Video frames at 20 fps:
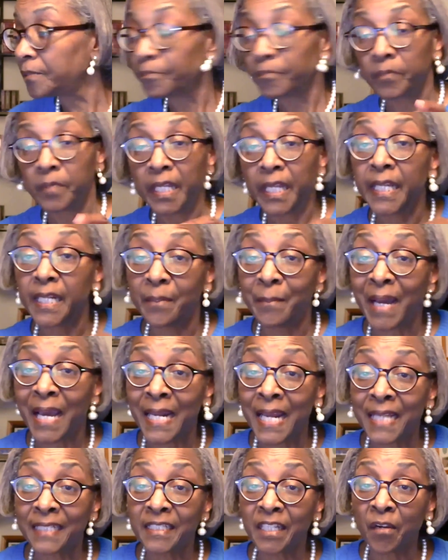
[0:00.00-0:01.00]
Anybody
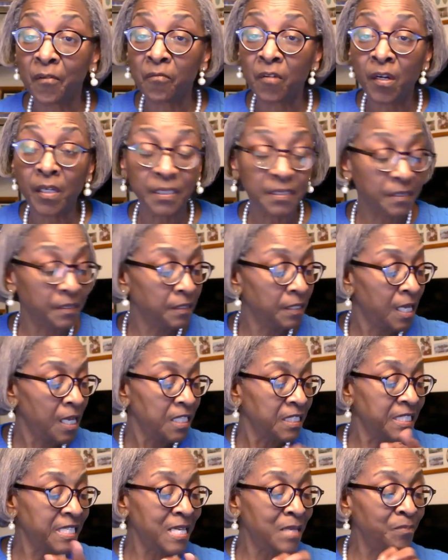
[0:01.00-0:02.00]
out there, Rosalind?
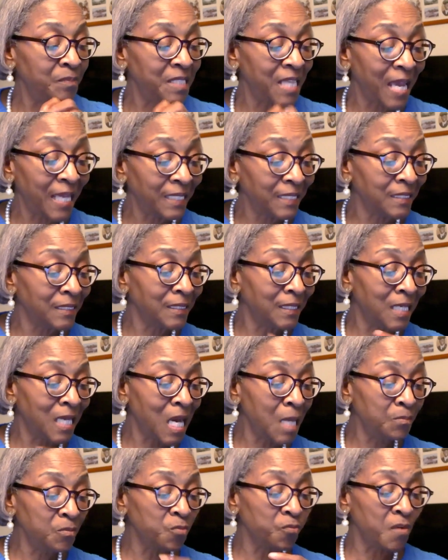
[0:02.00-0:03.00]
Temptation comes
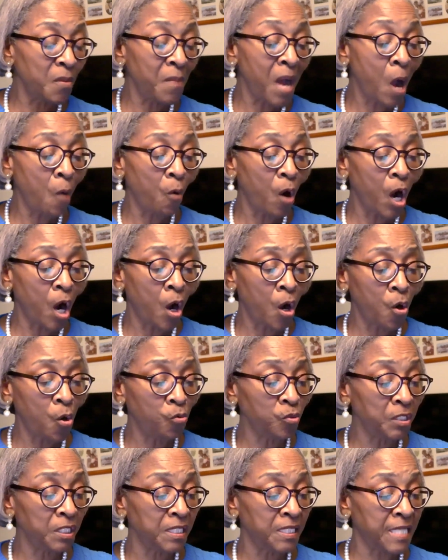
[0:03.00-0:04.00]
from our own
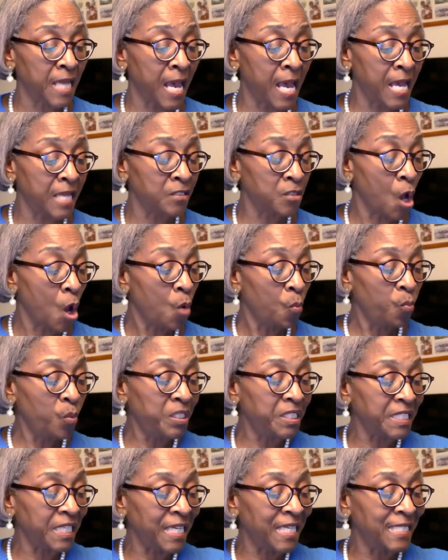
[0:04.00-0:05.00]
desires, which
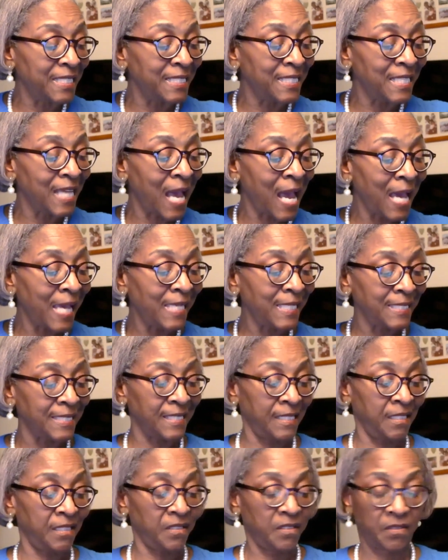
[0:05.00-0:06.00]
entice
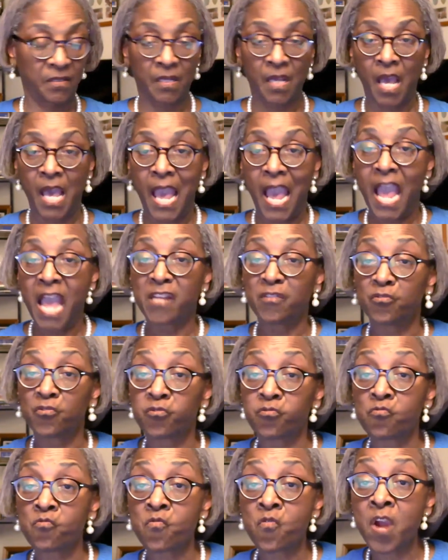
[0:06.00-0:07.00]
us and
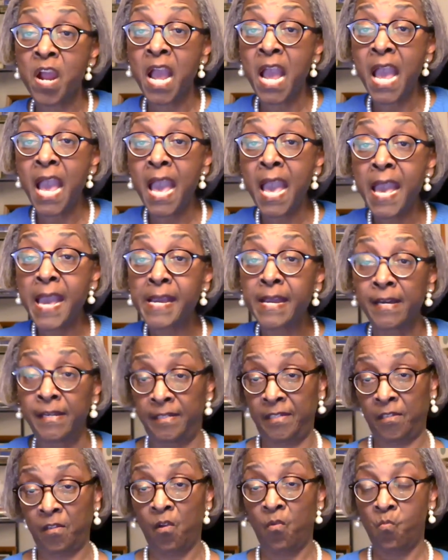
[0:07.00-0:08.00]
drag us
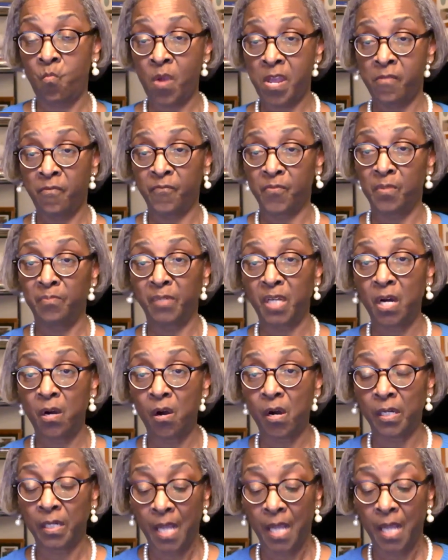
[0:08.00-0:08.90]
away from God.